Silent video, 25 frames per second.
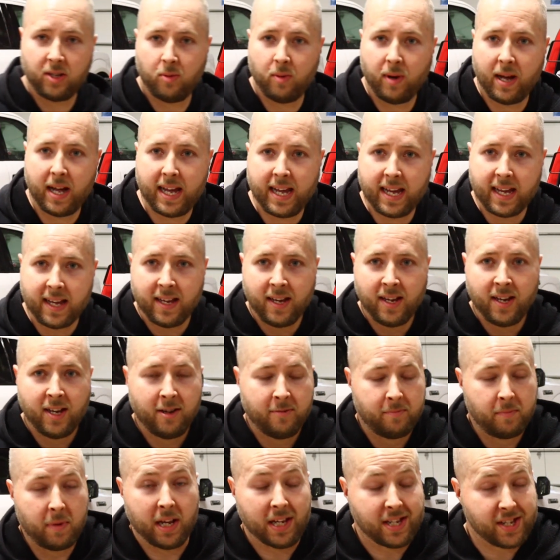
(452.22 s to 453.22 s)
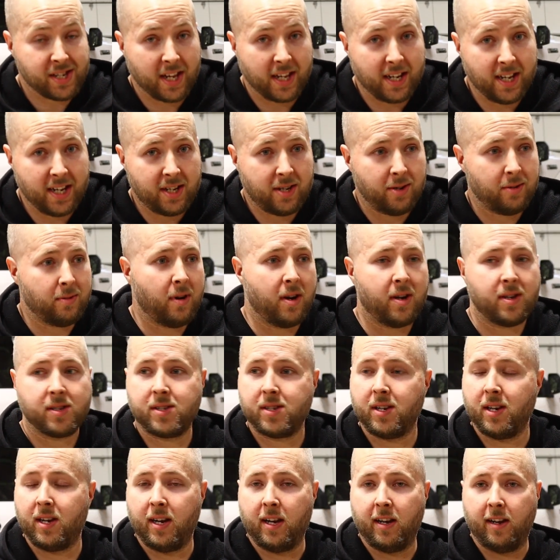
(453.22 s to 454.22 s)
the way. A city to
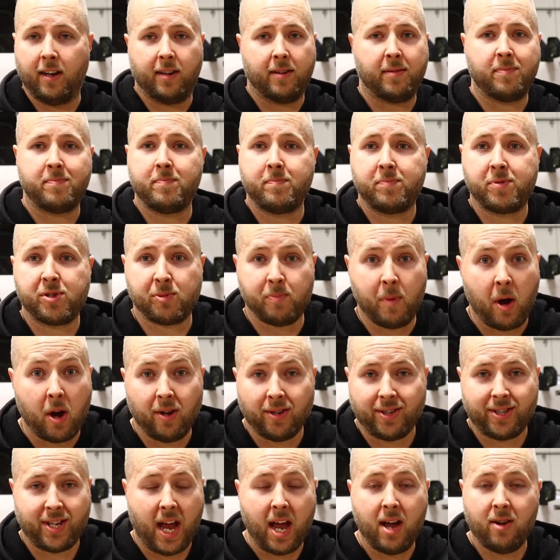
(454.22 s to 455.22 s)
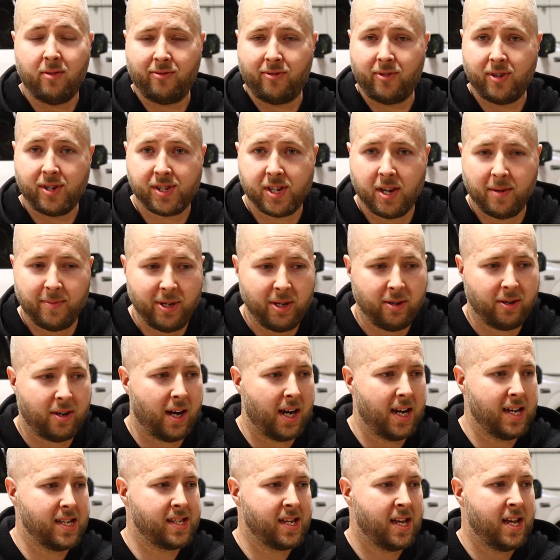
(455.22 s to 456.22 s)
us, a small town for some of you
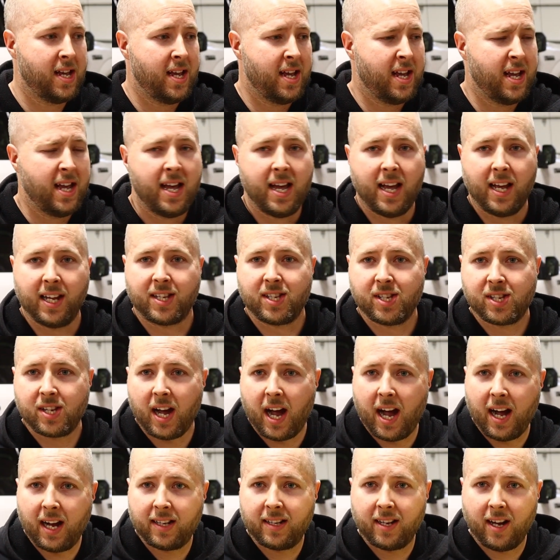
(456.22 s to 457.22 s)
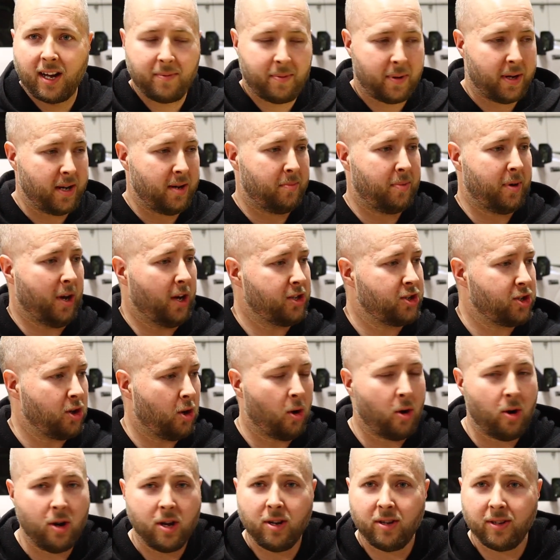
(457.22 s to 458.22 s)
guys, and stocked up on a bunch of
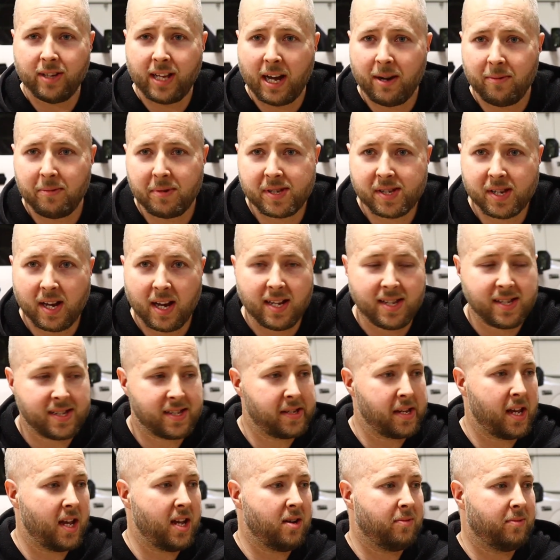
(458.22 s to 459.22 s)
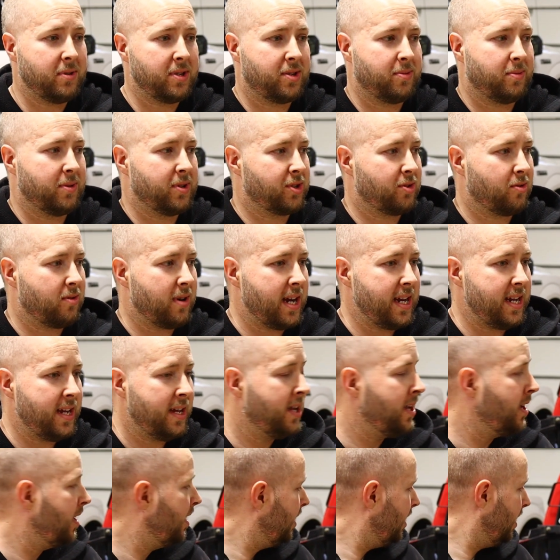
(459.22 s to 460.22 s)
oil that was on sale, which was great.
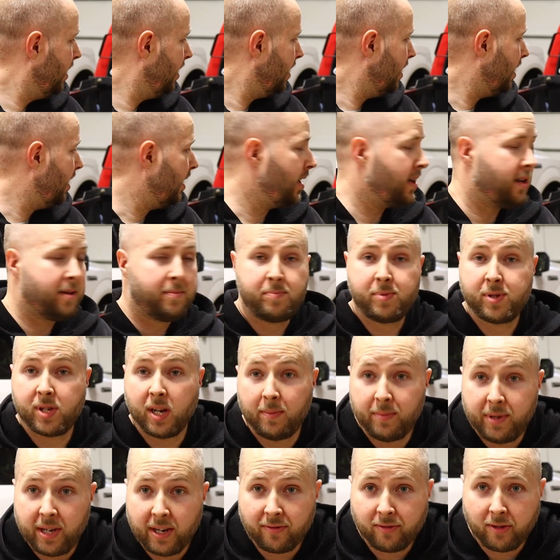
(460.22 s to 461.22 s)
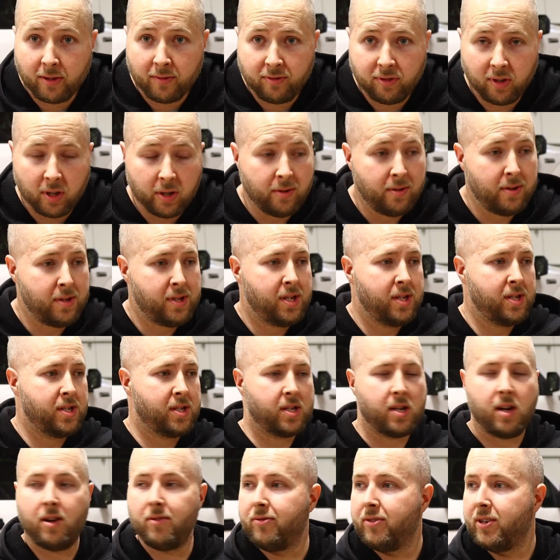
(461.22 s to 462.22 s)
Some different fluids and
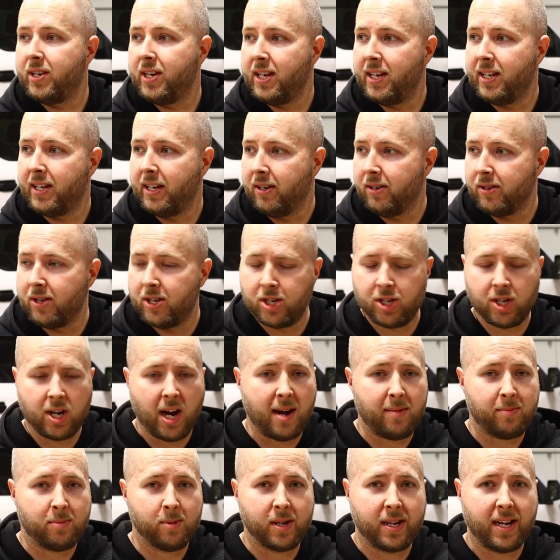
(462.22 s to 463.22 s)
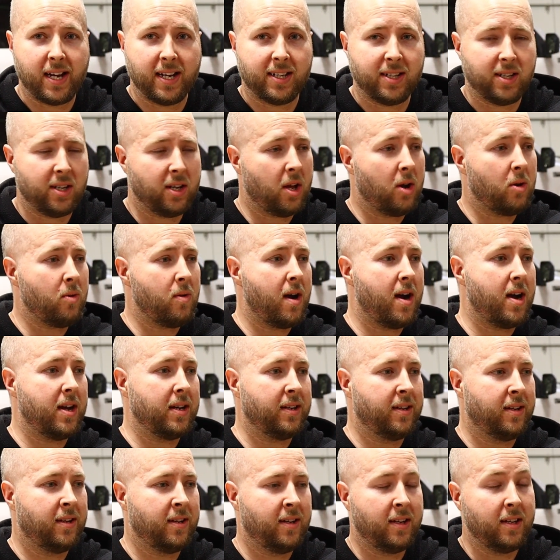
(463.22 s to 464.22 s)
stuff we need here in the shop we're getting low
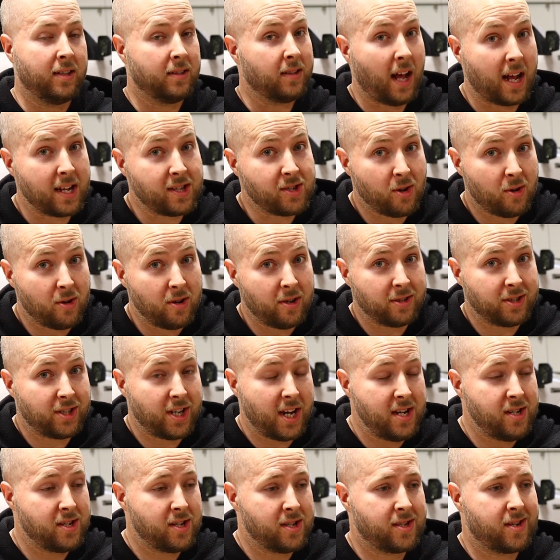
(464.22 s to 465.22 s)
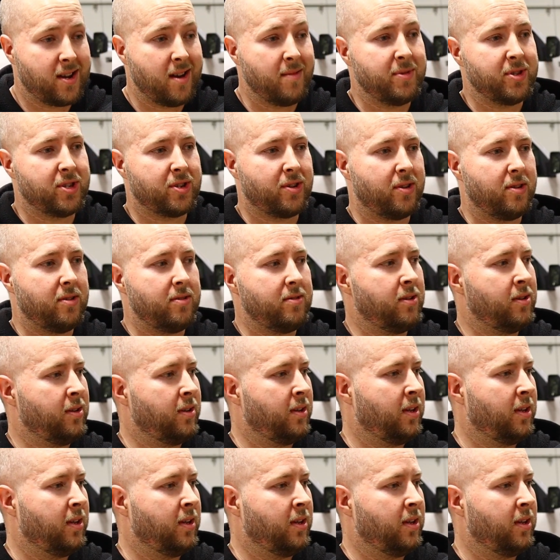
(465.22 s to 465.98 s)
on. Lots of oil changes coming through.